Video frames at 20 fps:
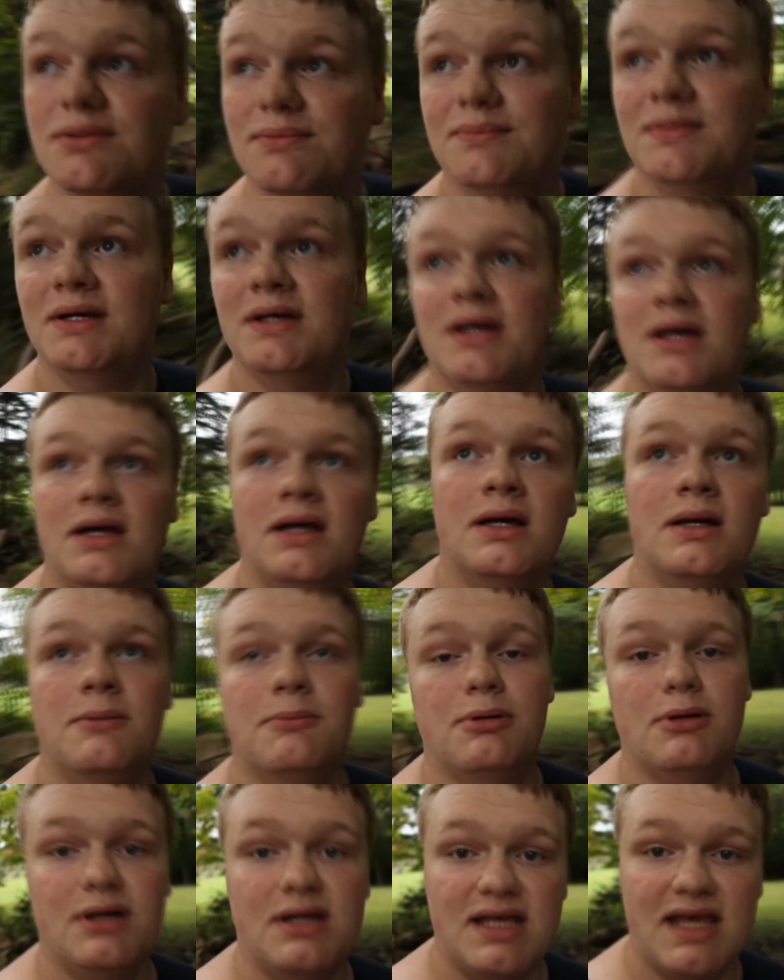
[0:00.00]
some
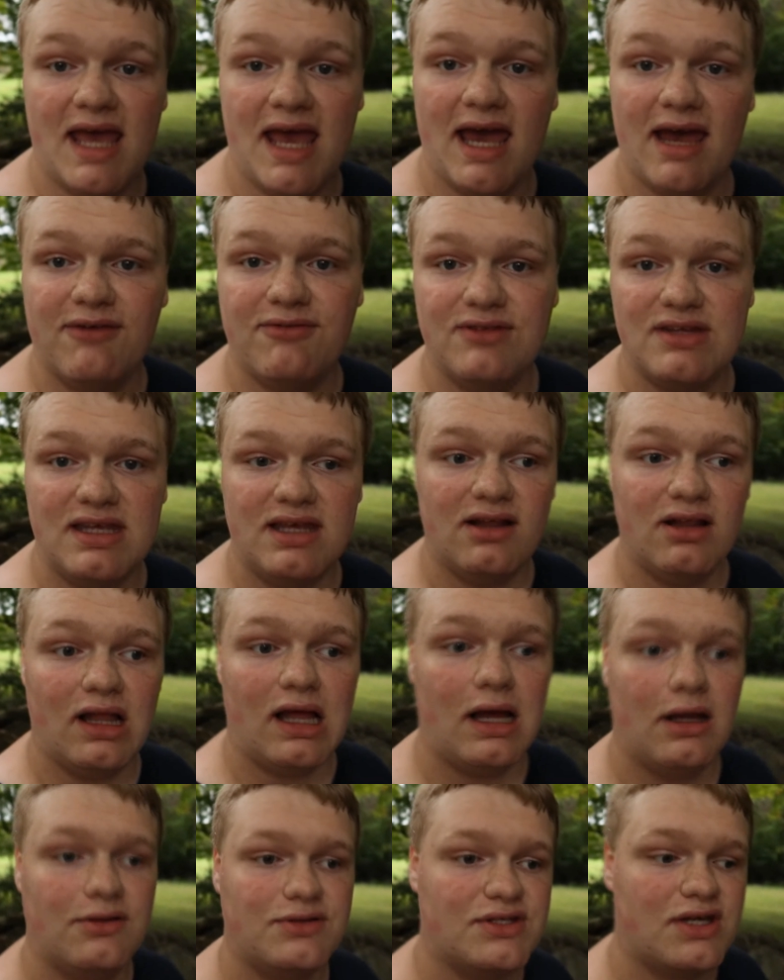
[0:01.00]
pretty hefty
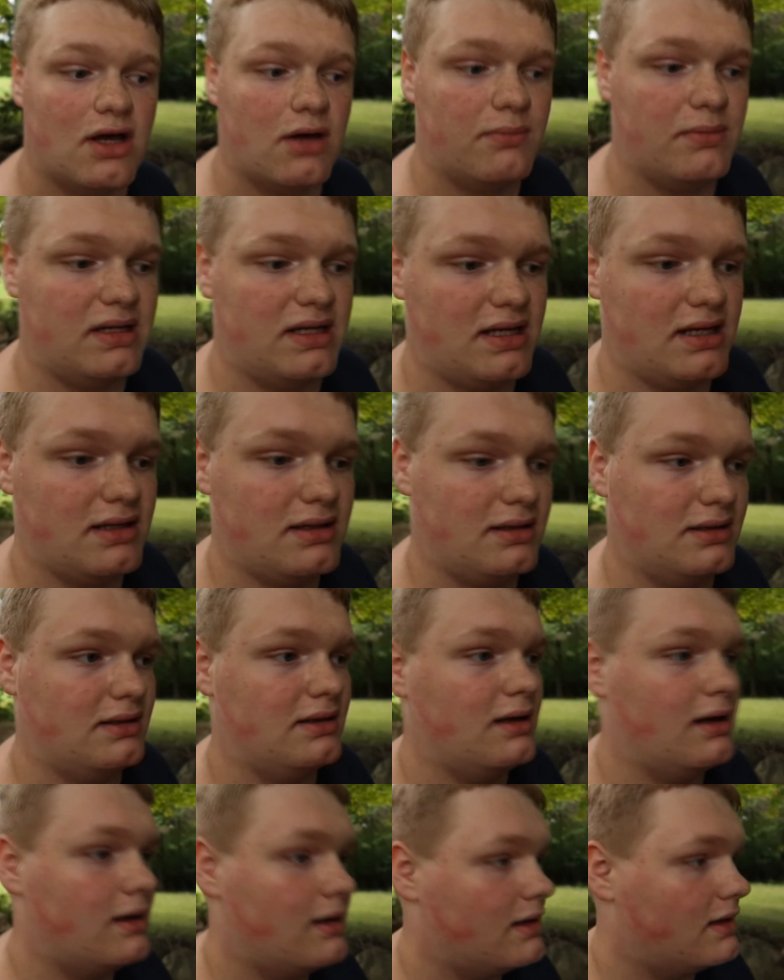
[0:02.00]
clouds coming in
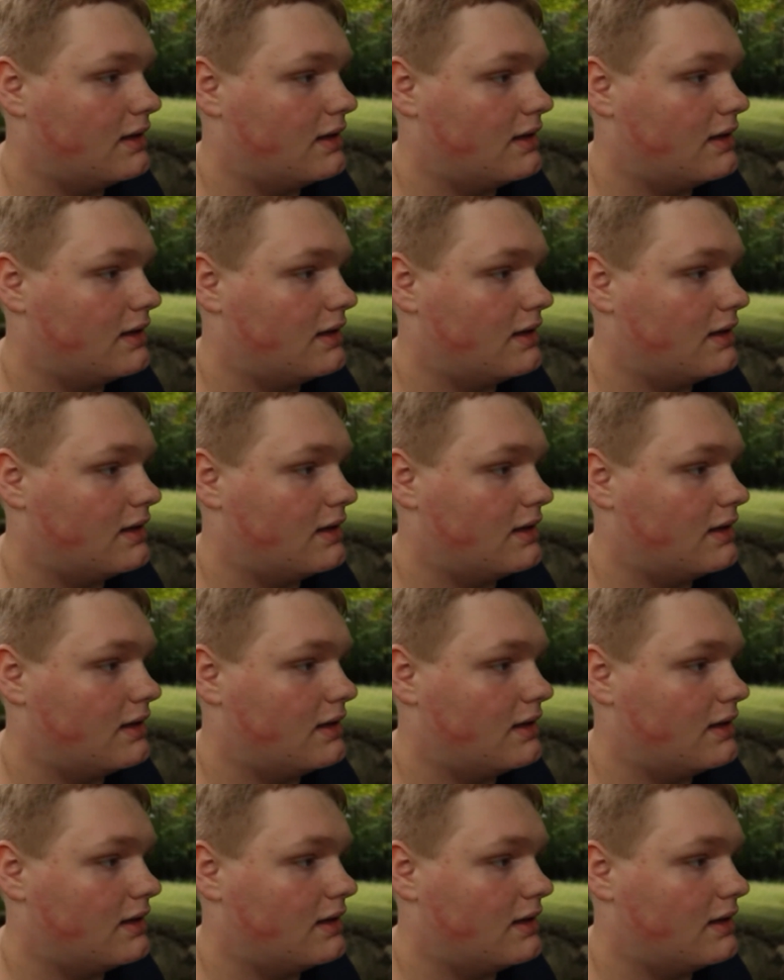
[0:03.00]
and